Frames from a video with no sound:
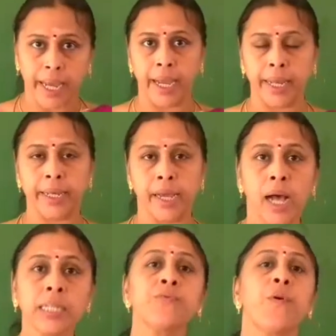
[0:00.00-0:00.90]

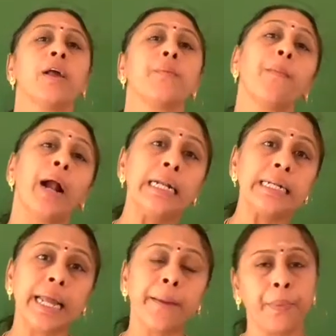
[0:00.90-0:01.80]
areas for
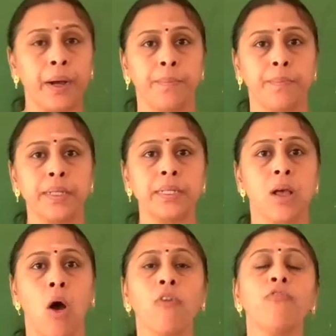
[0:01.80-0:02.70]
multi-purpose
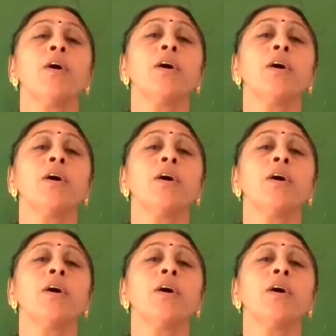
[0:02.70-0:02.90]
of